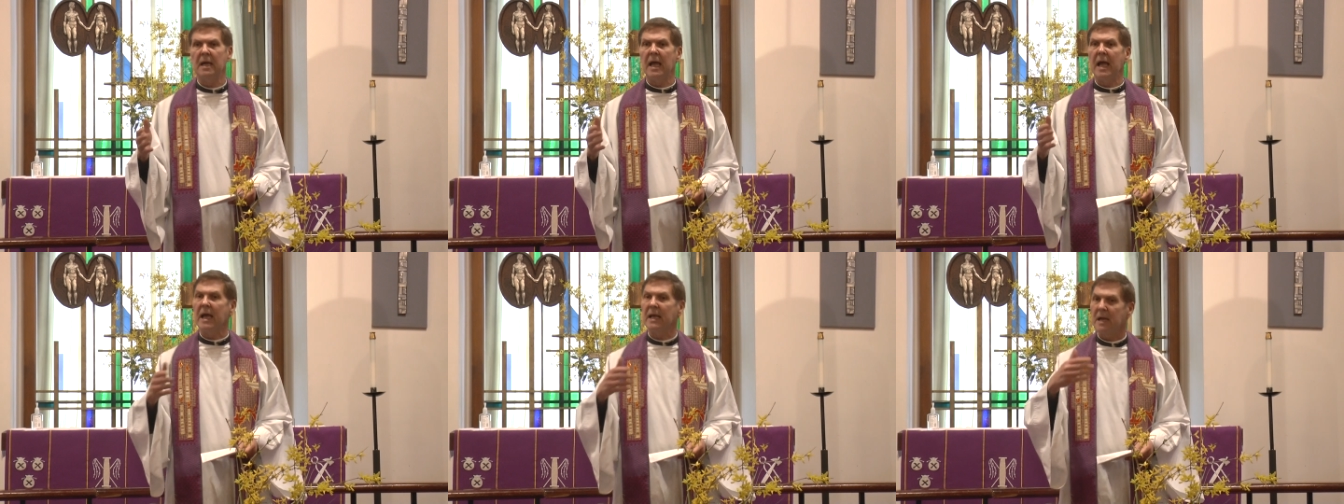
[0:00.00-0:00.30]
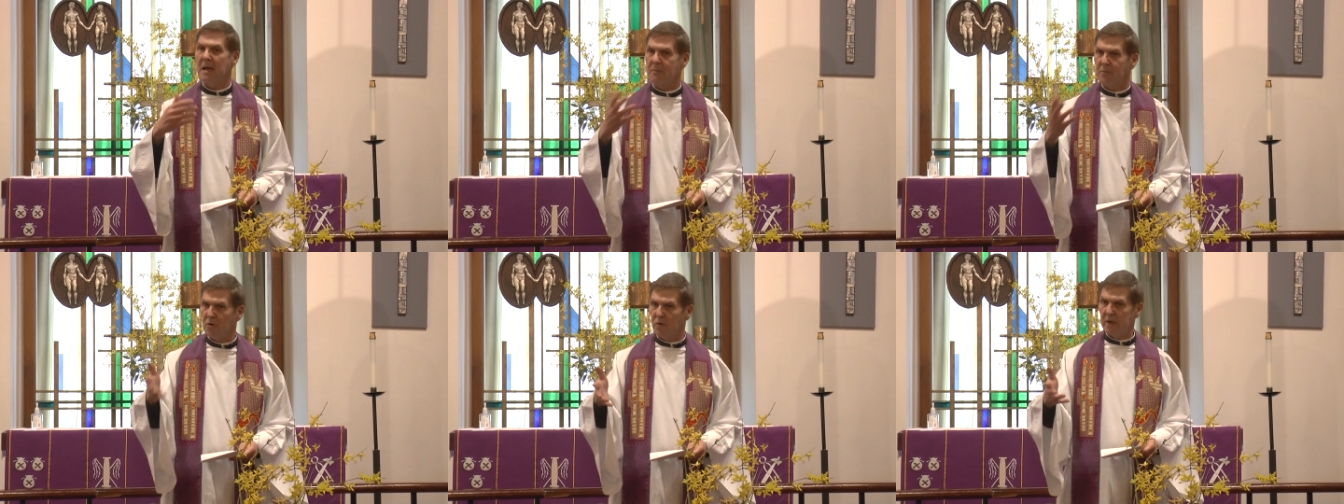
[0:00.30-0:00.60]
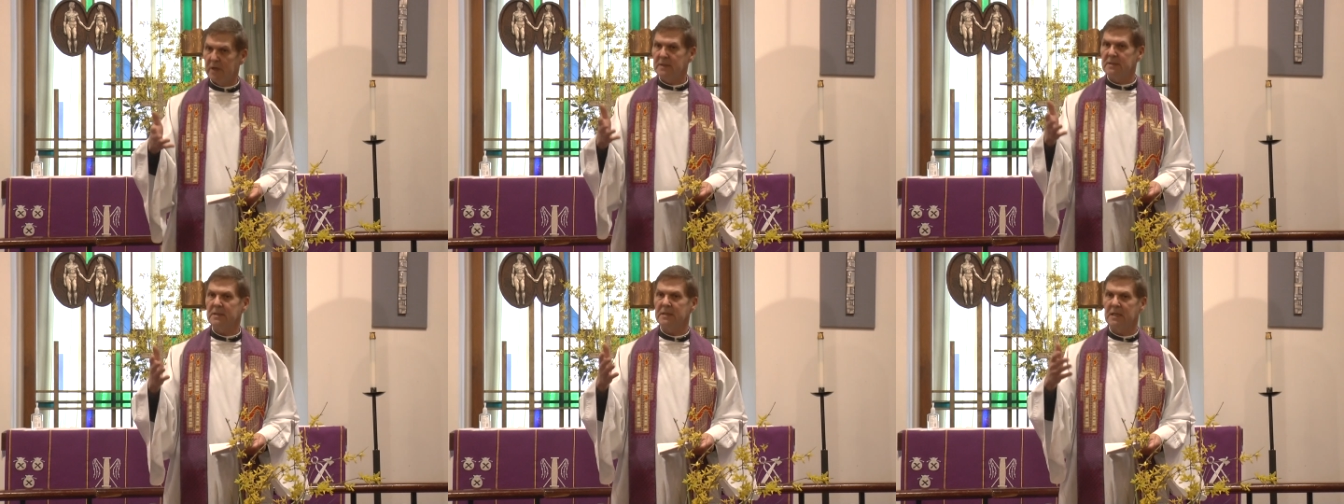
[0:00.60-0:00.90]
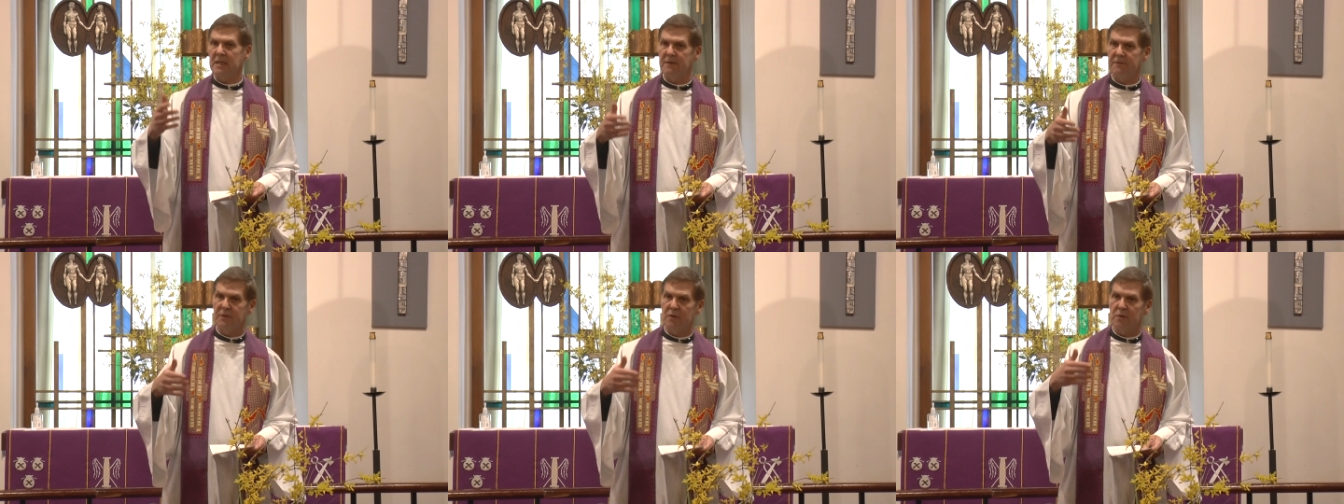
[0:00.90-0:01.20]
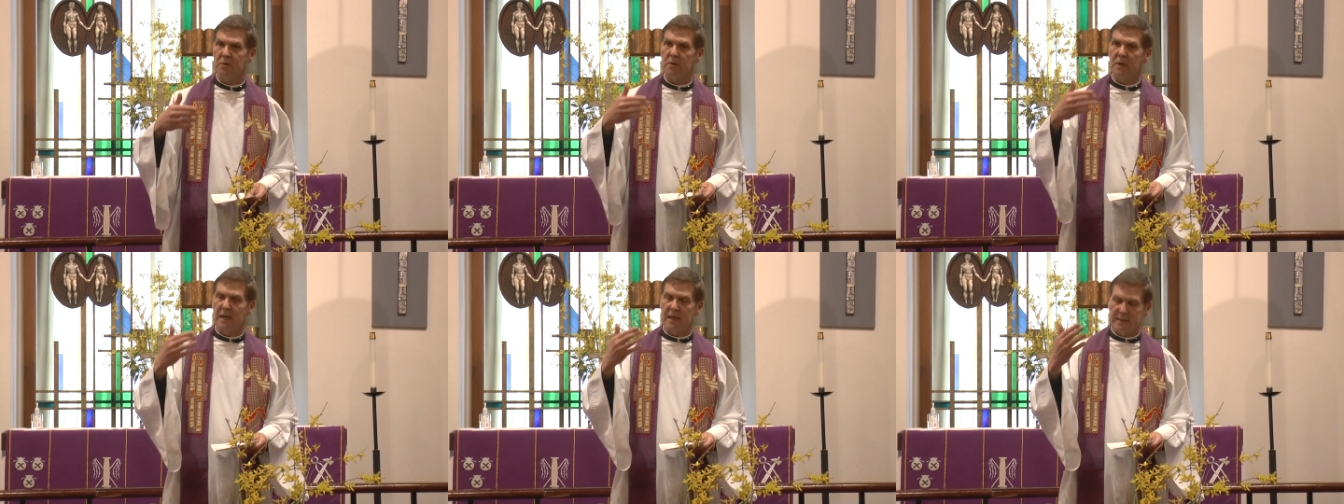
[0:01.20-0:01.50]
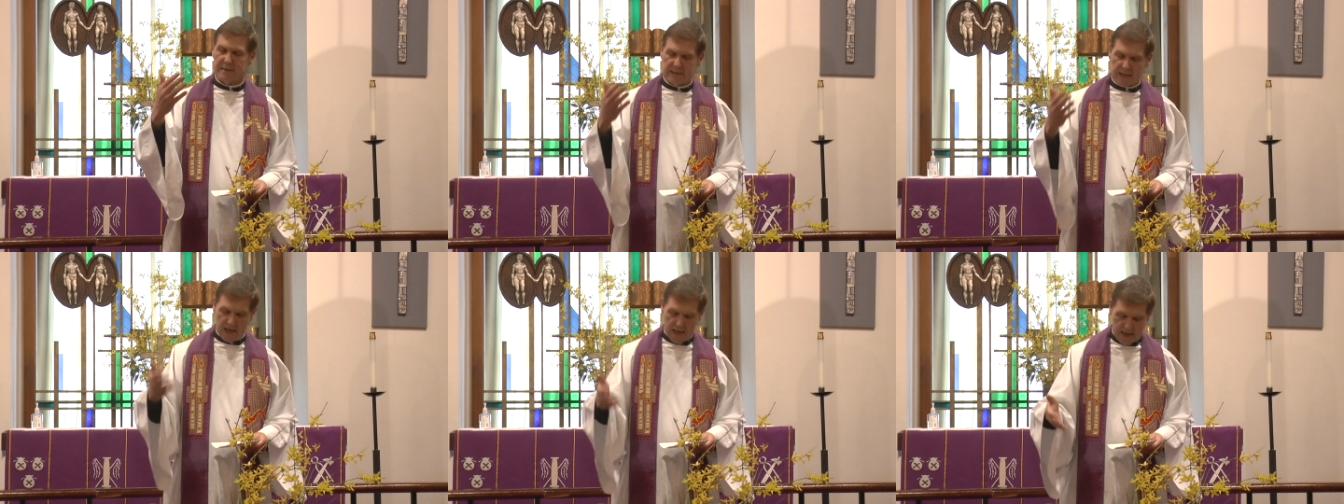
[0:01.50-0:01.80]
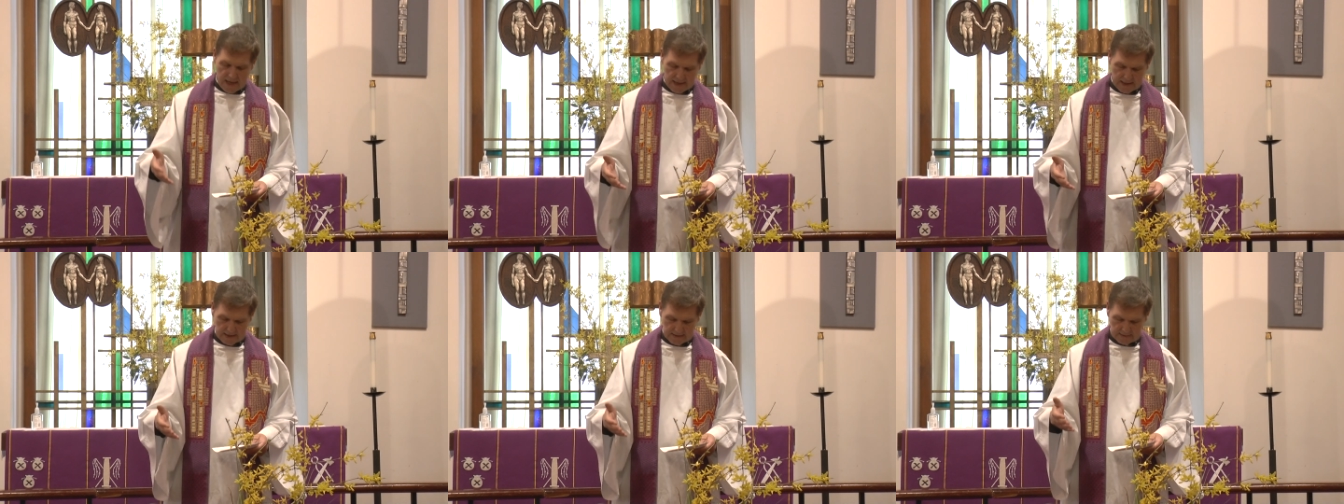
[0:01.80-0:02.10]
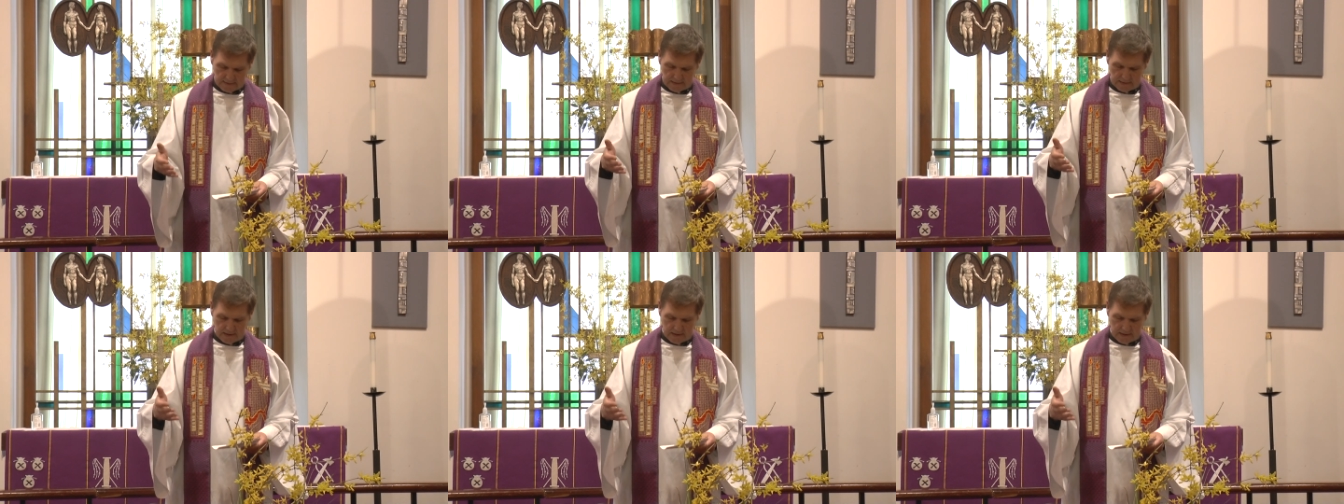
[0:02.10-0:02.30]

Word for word: and I'm going to give you a diet